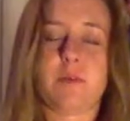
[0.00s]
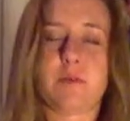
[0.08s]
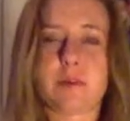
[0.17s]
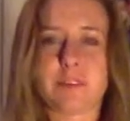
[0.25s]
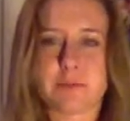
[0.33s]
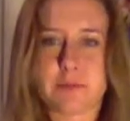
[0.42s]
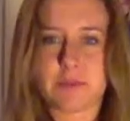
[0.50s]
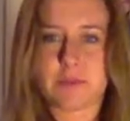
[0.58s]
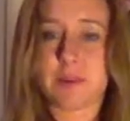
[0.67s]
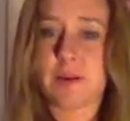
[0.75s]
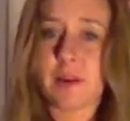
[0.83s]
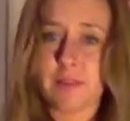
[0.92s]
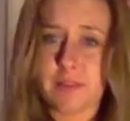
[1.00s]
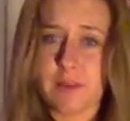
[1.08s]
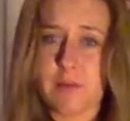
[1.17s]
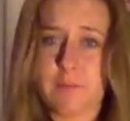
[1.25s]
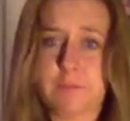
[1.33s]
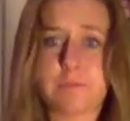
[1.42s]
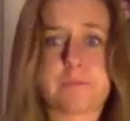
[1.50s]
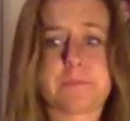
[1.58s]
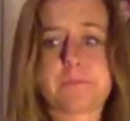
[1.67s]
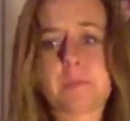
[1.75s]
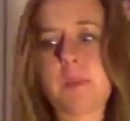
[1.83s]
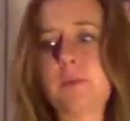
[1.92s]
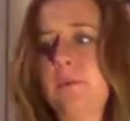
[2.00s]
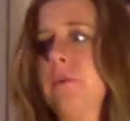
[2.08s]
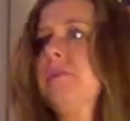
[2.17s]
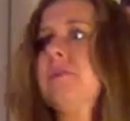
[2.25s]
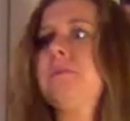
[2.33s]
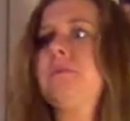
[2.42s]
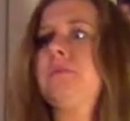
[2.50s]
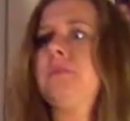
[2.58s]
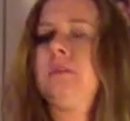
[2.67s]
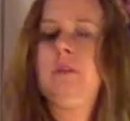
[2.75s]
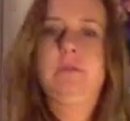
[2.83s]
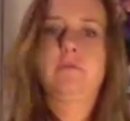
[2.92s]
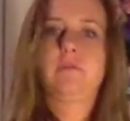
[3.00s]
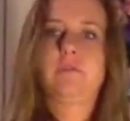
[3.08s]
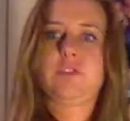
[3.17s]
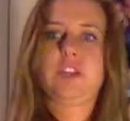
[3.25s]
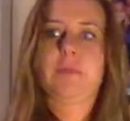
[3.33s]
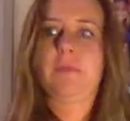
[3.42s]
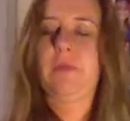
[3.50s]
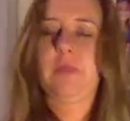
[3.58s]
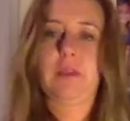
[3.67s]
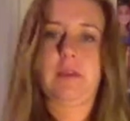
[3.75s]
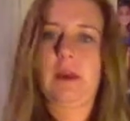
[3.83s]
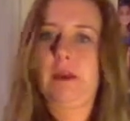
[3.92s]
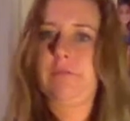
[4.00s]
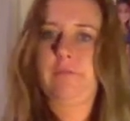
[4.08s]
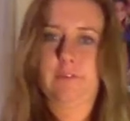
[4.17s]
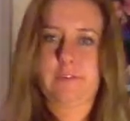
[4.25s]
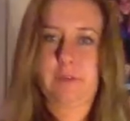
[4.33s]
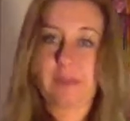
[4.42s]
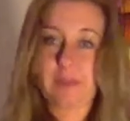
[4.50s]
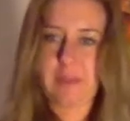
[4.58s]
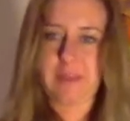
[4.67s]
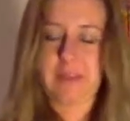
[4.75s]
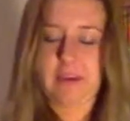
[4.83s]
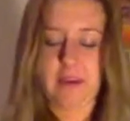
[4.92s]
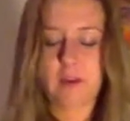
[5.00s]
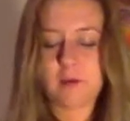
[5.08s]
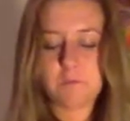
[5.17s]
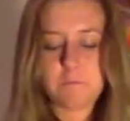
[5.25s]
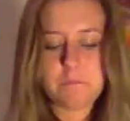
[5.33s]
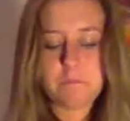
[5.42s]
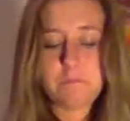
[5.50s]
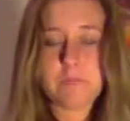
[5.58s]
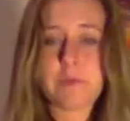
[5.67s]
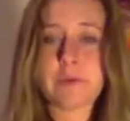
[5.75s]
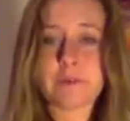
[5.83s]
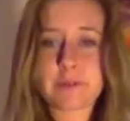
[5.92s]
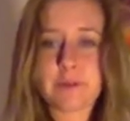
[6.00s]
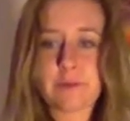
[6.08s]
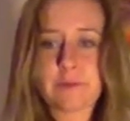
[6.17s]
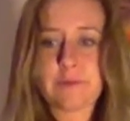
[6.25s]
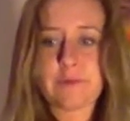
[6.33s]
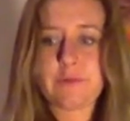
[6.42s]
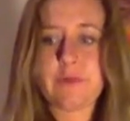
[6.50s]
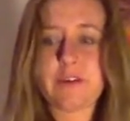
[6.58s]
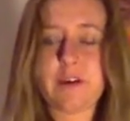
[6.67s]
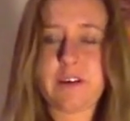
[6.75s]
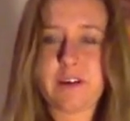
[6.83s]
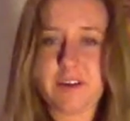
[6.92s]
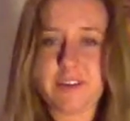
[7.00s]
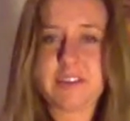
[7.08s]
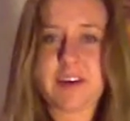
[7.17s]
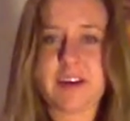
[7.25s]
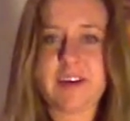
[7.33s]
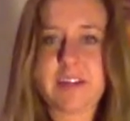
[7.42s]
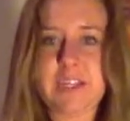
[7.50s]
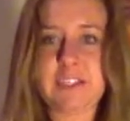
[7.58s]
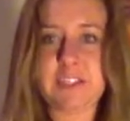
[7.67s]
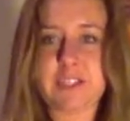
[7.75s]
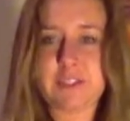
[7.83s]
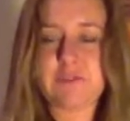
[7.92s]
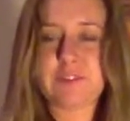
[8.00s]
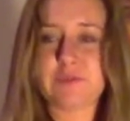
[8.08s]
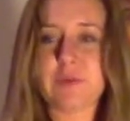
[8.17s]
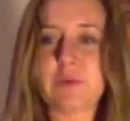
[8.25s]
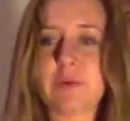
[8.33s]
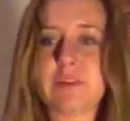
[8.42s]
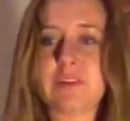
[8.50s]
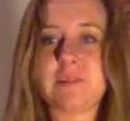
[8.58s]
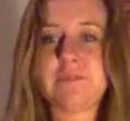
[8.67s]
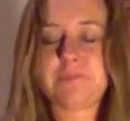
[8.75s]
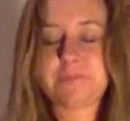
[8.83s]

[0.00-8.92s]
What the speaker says: You weren't supposed to cut them. You weren't supposed to chop them with a knife or something like that. You had to go through and untie each individual one.